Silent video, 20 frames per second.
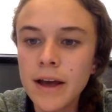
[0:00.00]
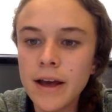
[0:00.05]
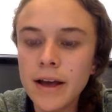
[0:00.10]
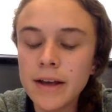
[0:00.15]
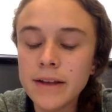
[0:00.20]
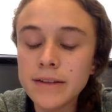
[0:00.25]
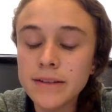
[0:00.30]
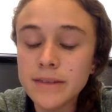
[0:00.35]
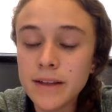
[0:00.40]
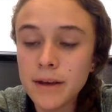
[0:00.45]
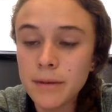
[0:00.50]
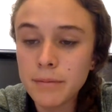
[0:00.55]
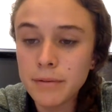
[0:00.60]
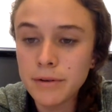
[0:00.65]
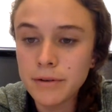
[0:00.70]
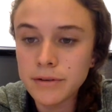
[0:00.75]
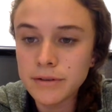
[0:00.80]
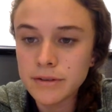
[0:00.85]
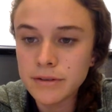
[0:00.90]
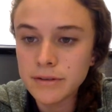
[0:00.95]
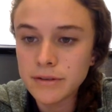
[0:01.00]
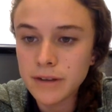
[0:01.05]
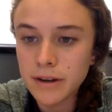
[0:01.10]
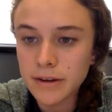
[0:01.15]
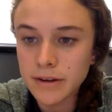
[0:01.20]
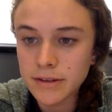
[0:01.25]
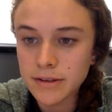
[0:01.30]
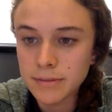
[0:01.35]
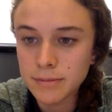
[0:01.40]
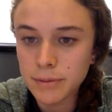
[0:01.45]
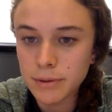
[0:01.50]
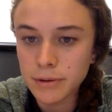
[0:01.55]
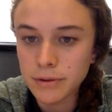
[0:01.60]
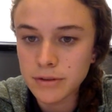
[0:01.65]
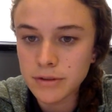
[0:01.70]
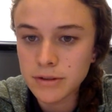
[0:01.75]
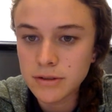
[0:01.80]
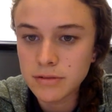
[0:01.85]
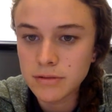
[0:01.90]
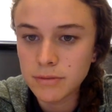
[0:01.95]
is that producers are
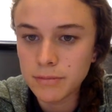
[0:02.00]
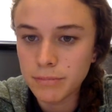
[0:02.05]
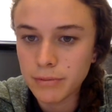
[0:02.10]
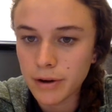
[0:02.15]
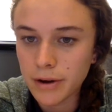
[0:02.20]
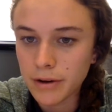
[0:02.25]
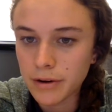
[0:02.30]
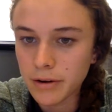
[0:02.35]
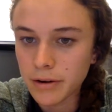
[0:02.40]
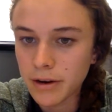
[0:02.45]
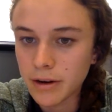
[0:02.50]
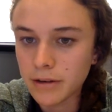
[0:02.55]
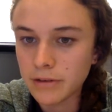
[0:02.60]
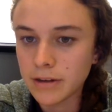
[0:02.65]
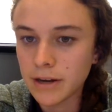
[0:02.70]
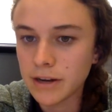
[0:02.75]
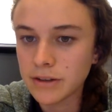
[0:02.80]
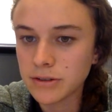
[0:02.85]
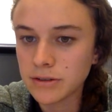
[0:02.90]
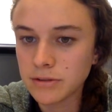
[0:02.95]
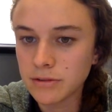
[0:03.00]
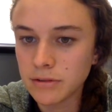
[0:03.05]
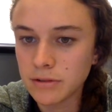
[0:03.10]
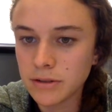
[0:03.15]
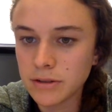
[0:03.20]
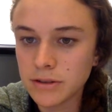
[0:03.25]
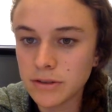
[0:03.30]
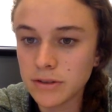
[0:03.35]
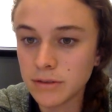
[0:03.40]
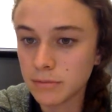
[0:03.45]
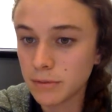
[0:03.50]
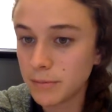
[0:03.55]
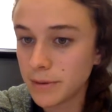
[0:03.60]
exposed to a broader international consumer